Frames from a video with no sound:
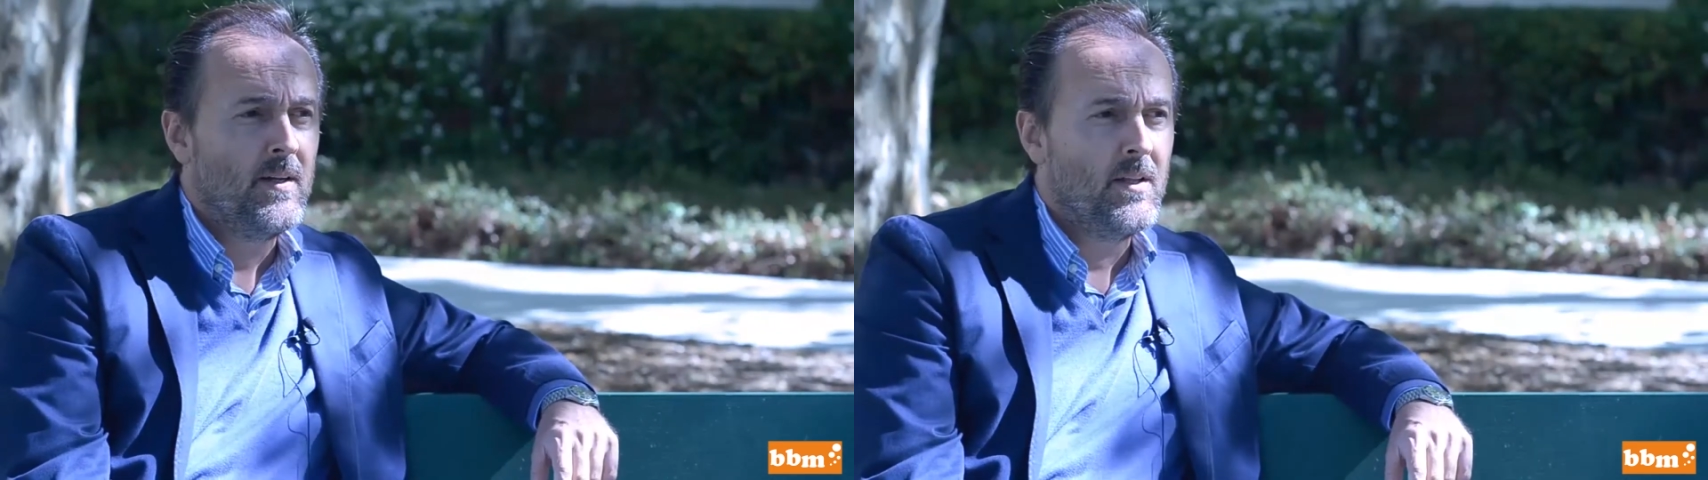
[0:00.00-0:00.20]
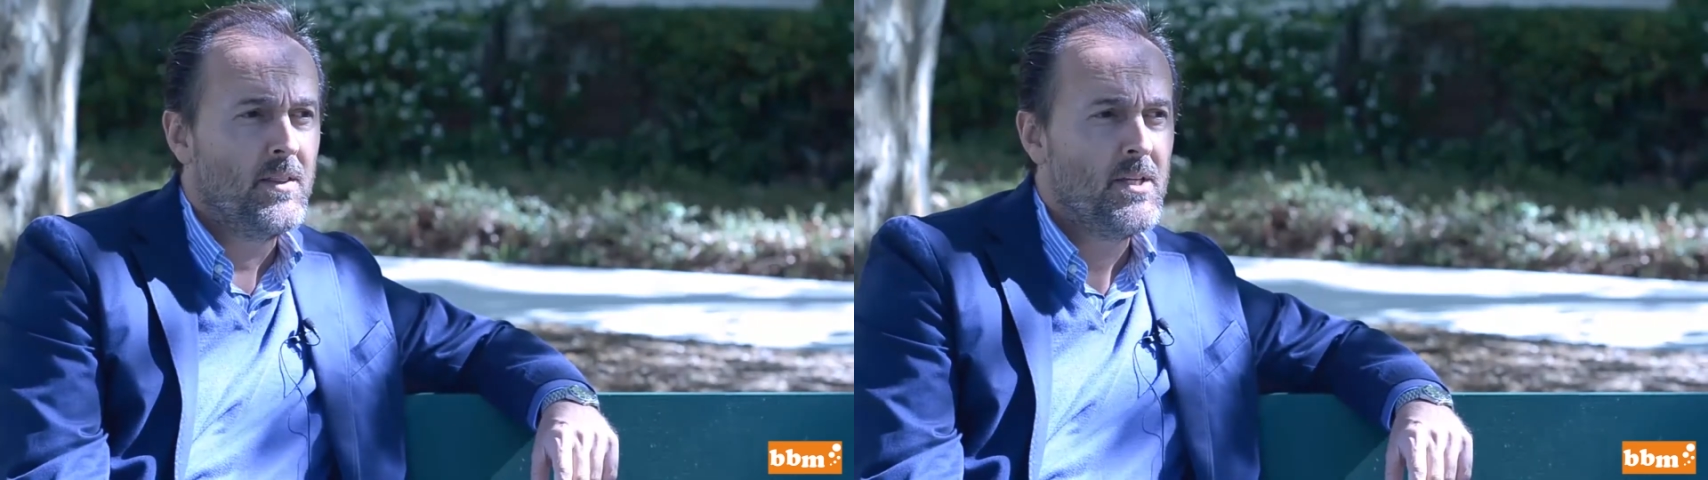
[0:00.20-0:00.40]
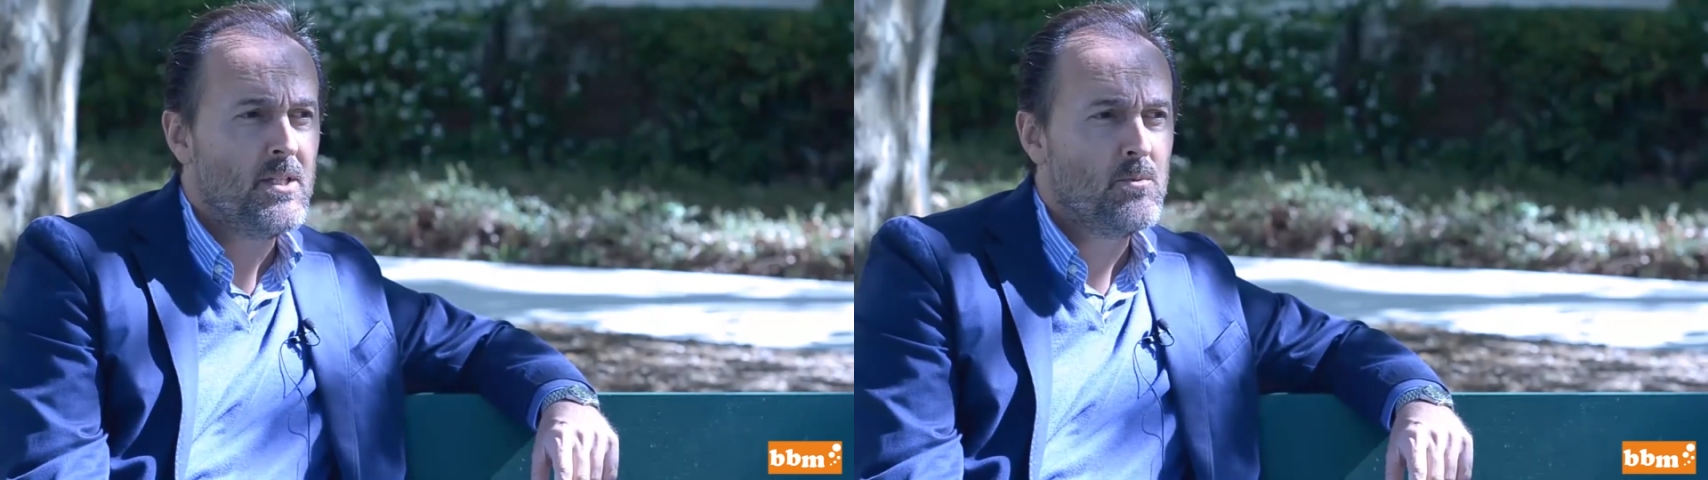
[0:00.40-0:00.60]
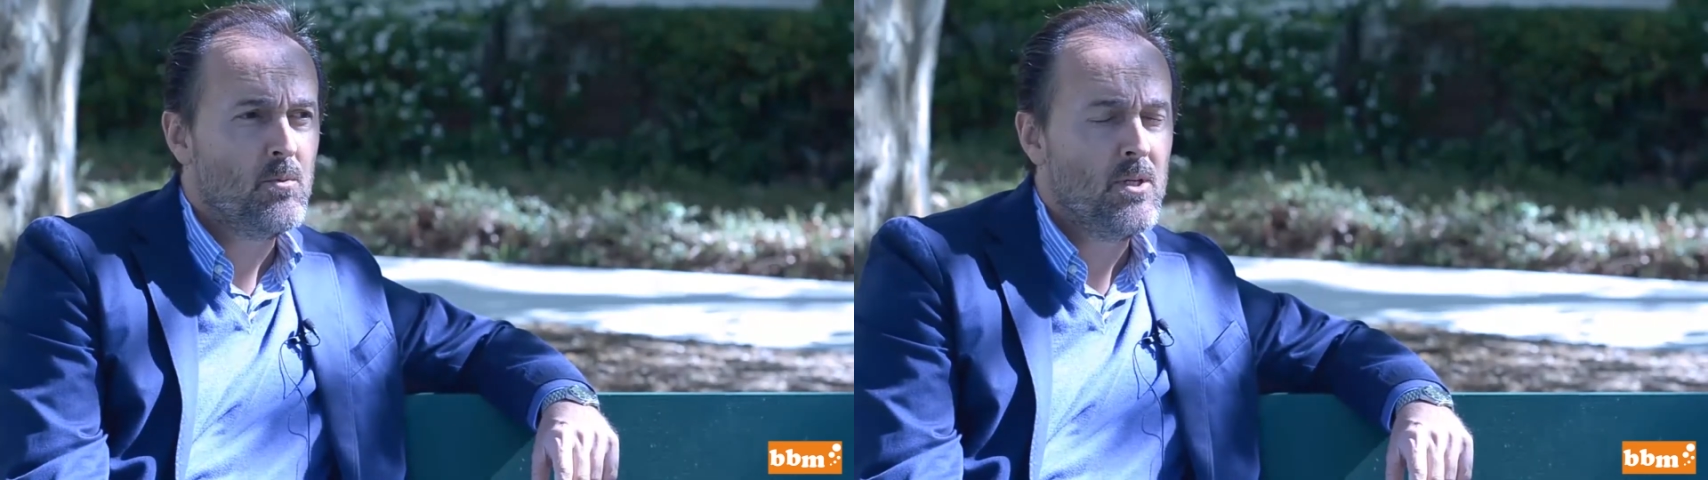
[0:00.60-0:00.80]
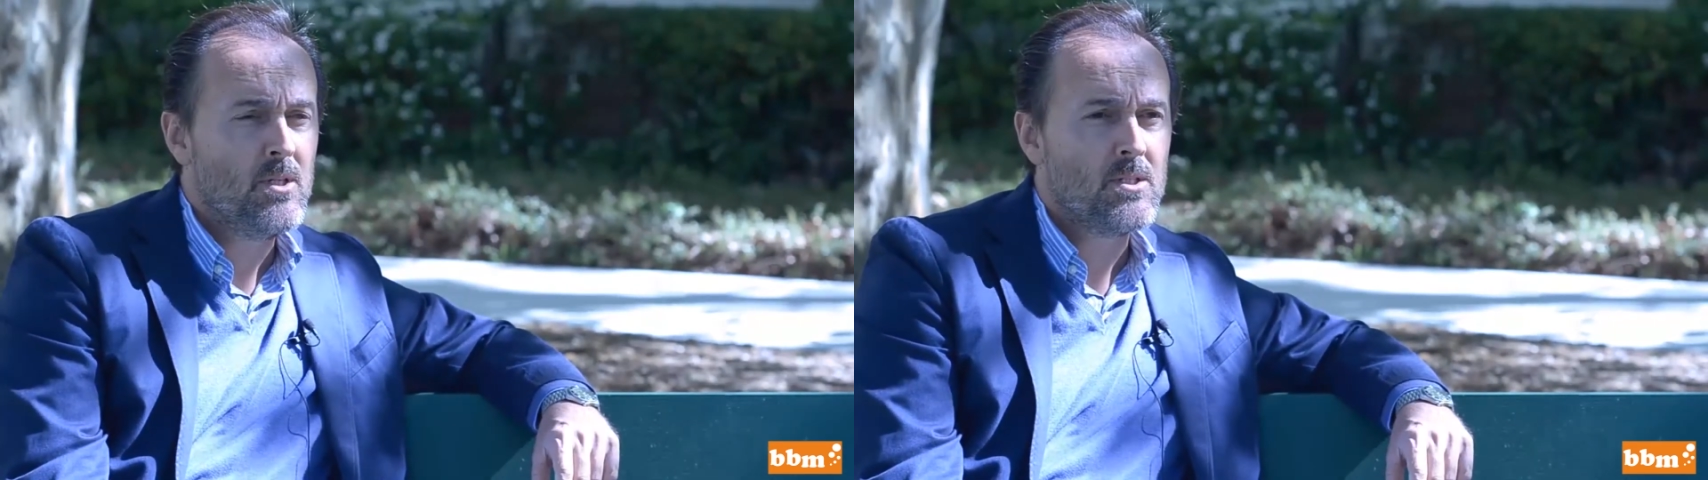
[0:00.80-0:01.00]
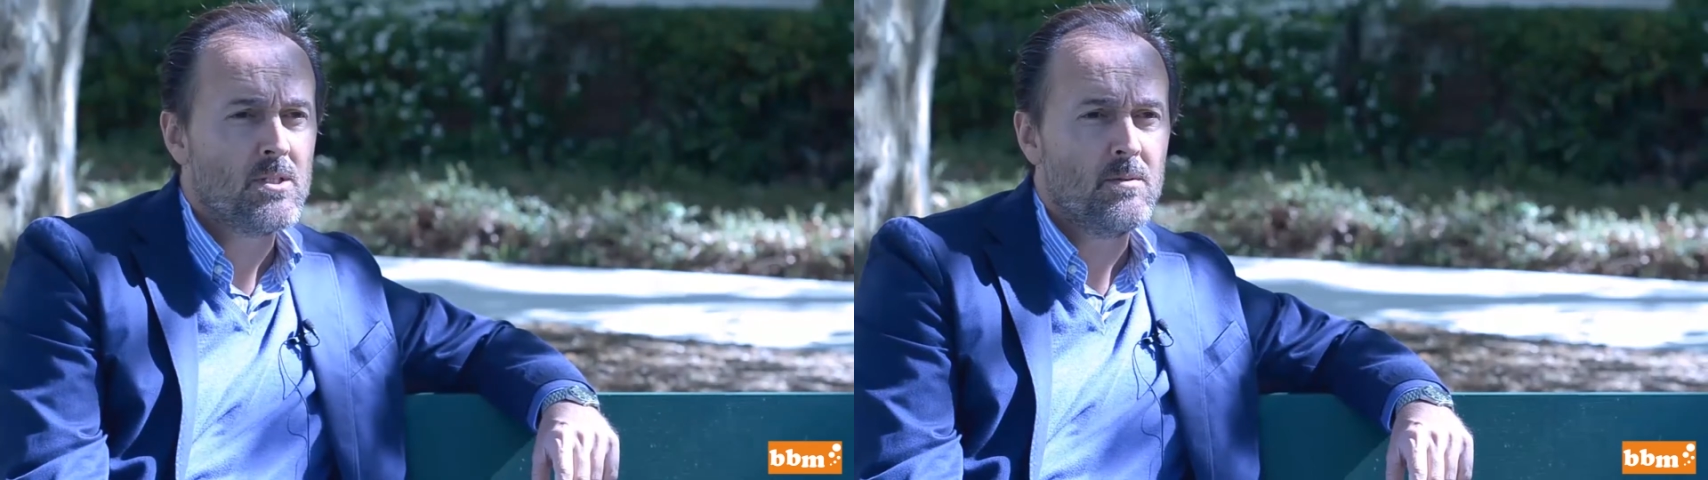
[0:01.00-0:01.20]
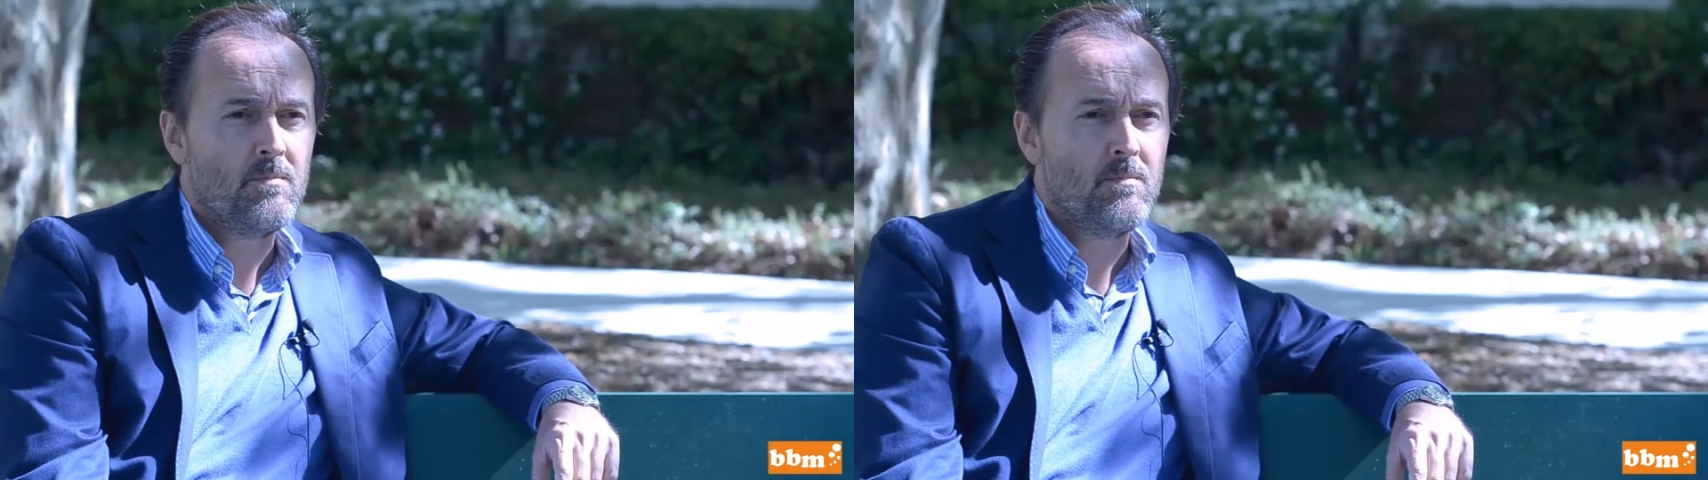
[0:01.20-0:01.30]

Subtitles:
This was